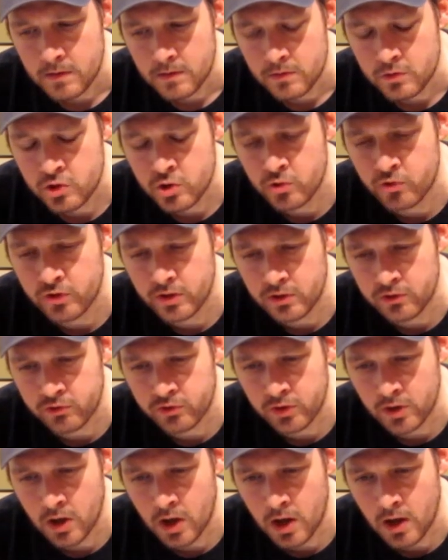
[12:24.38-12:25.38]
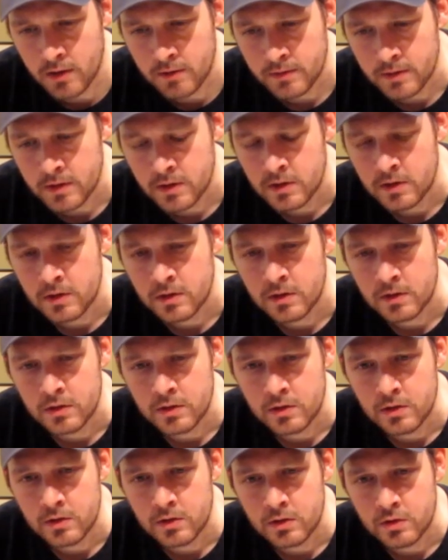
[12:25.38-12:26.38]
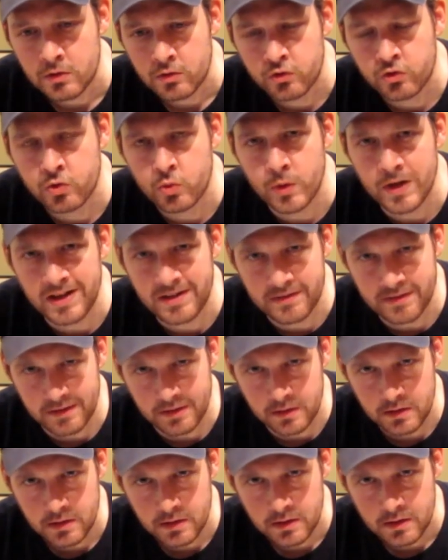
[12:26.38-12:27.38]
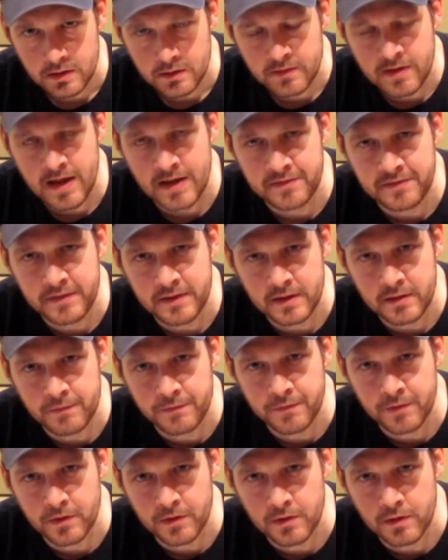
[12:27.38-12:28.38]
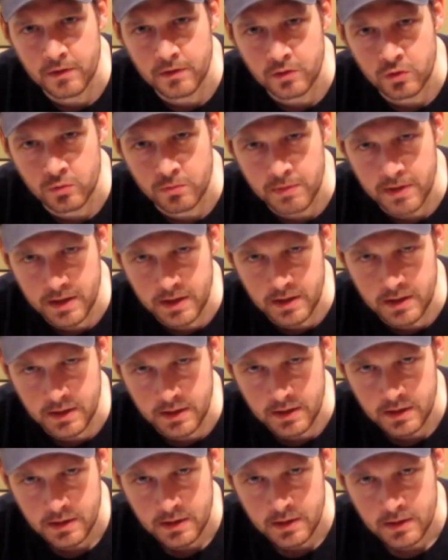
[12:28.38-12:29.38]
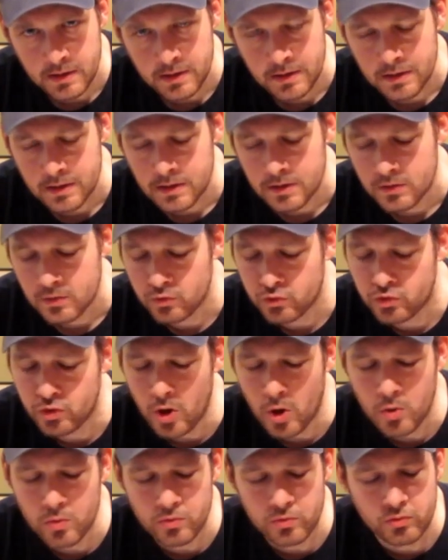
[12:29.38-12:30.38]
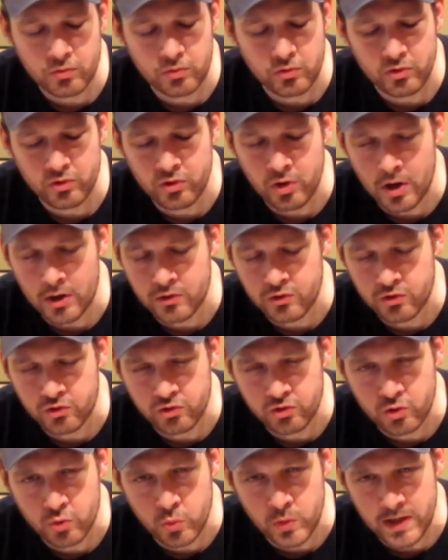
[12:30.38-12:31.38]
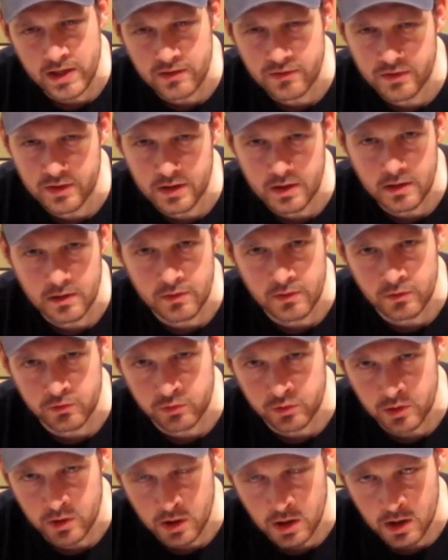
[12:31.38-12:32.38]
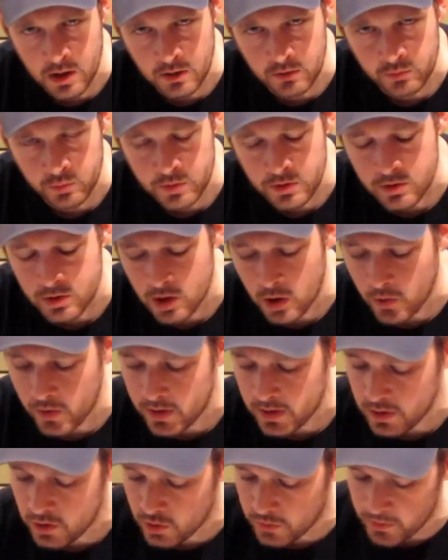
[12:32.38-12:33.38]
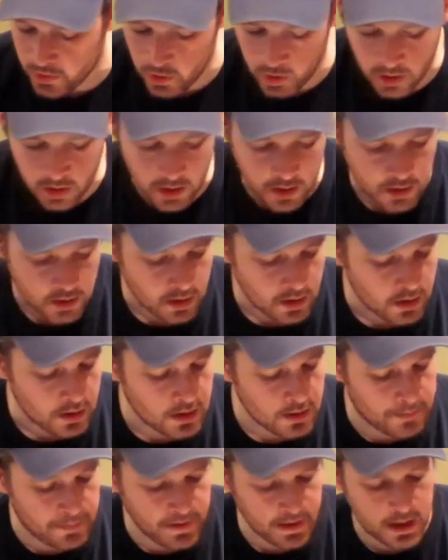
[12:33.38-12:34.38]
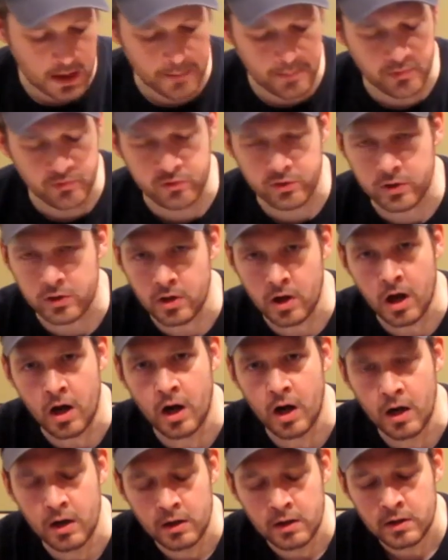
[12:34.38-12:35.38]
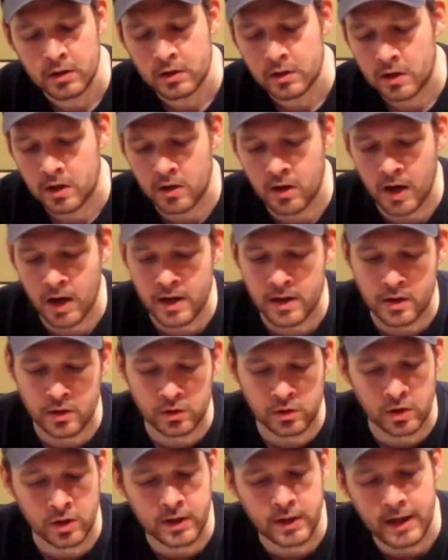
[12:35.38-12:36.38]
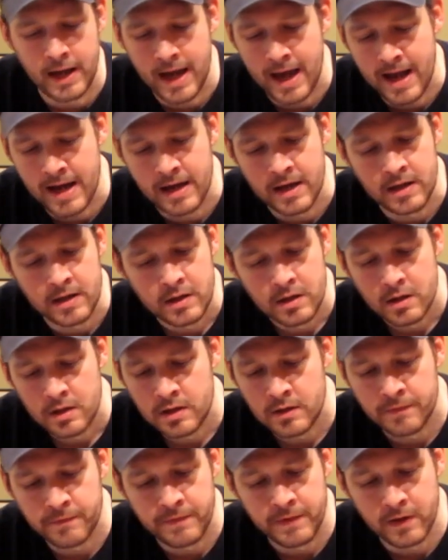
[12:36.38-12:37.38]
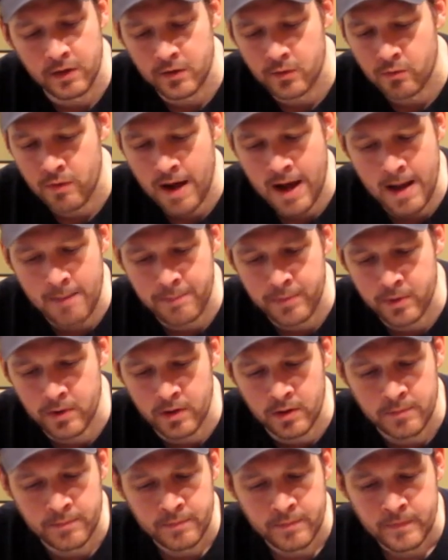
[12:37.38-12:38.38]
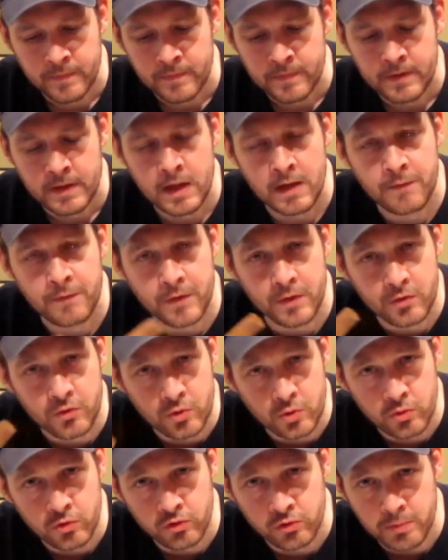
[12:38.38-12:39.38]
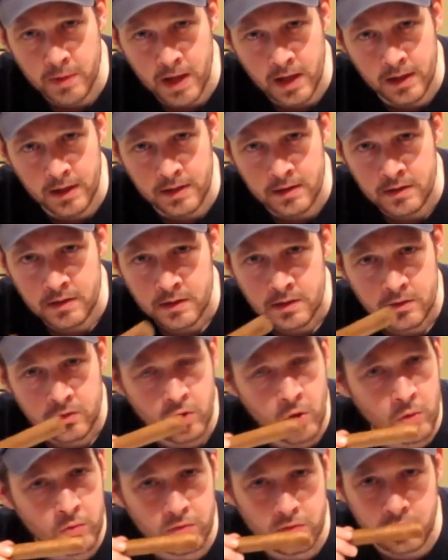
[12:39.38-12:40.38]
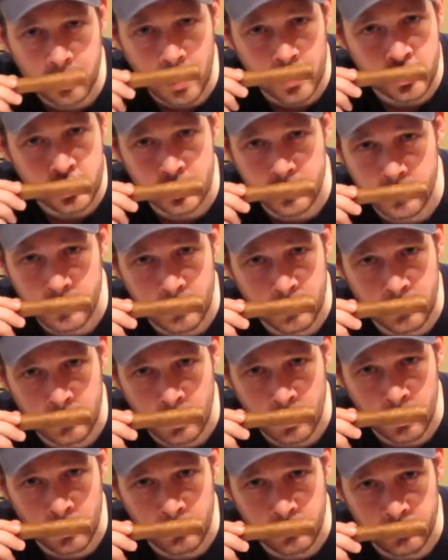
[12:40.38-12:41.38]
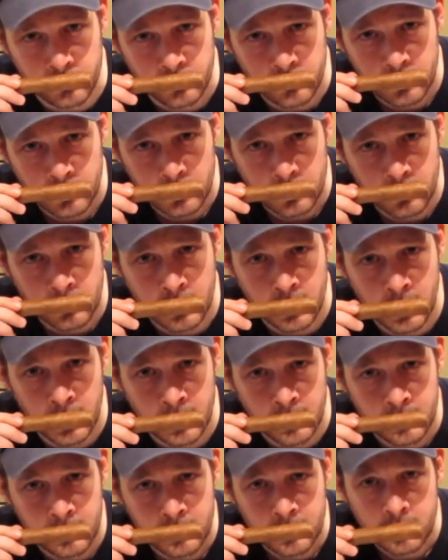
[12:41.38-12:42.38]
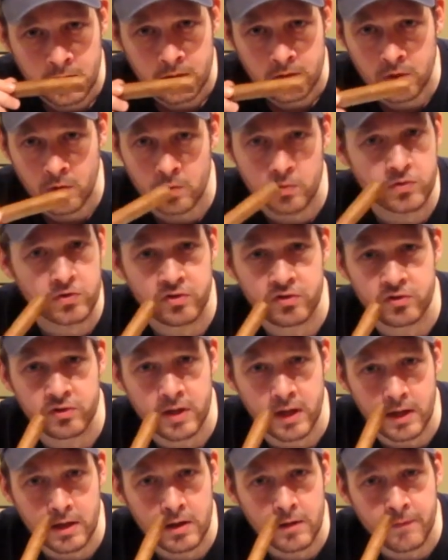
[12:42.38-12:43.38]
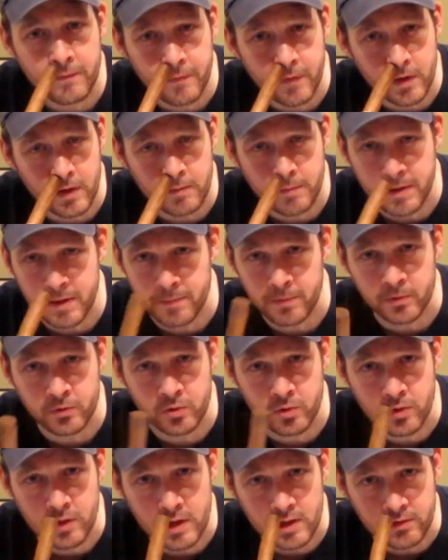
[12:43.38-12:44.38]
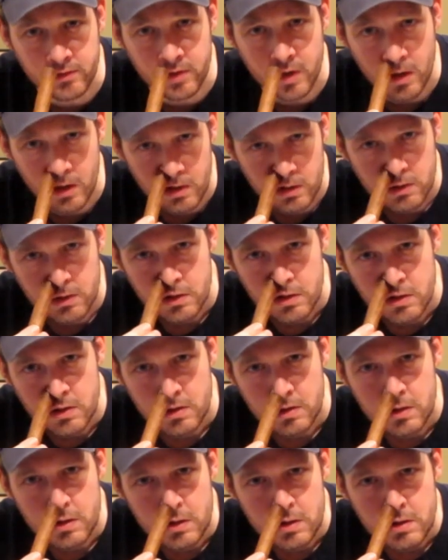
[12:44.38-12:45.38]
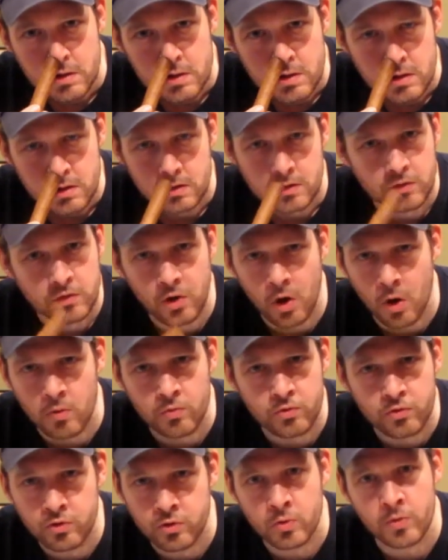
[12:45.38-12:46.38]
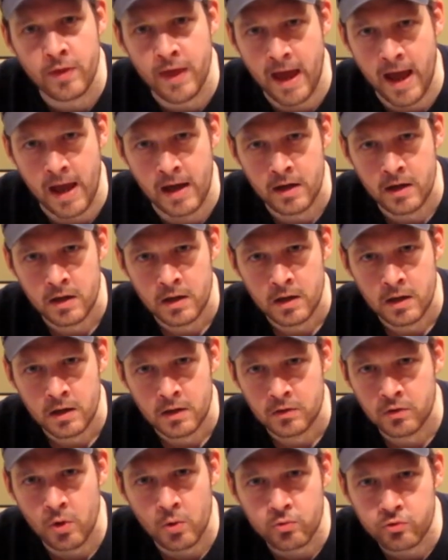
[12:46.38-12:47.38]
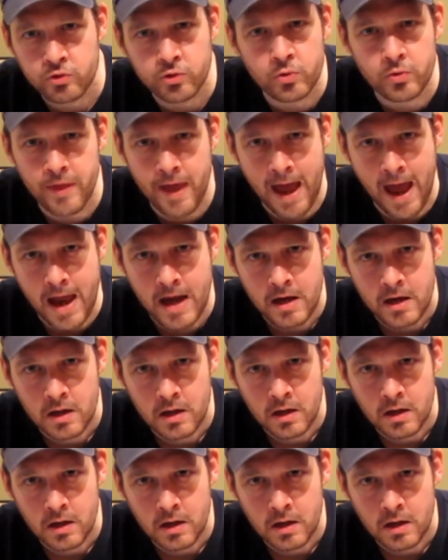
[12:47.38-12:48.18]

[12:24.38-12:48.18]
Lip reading: Choosing a cigar. Squeezing. Testing for humidity. Don't start squeezing the cigars. When you go in a humidor, you pick up a cigar, all right, you're looking at it, you feel the wrapper. If you do smell it, don't touch it to your nose, okay? Don't stick the foot. People do this. Don't do that. Don't do that.